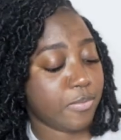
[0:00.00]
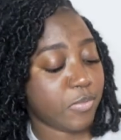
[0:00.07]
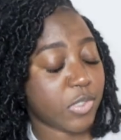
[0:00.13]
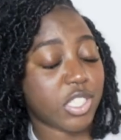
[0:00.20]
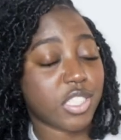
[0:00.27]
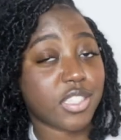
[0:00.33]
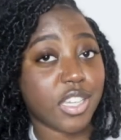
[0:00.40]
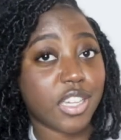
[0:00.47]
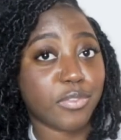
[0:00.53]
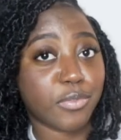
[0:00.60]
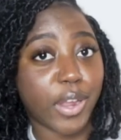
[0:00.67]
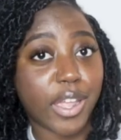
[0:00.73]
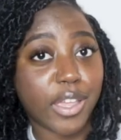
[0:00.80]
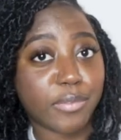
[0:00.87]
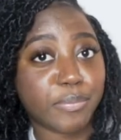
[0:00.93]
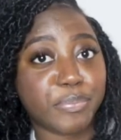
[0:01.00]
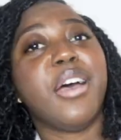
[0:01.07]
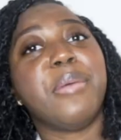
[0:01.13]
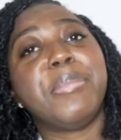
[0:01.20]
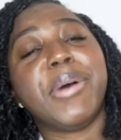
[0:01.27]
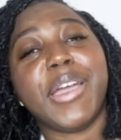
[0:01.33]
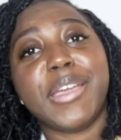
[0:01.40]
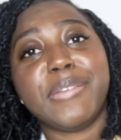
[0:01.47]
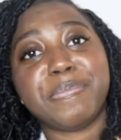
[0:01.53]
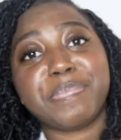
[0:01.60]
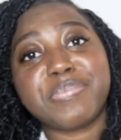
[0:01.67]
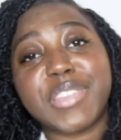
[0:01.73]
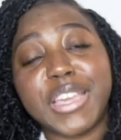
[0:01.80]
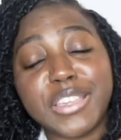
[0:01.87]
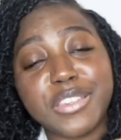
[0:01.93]
which is good, right? But
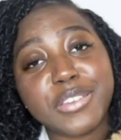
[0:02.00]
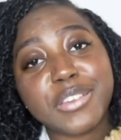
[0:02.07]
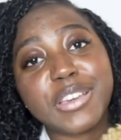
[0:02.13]
thank you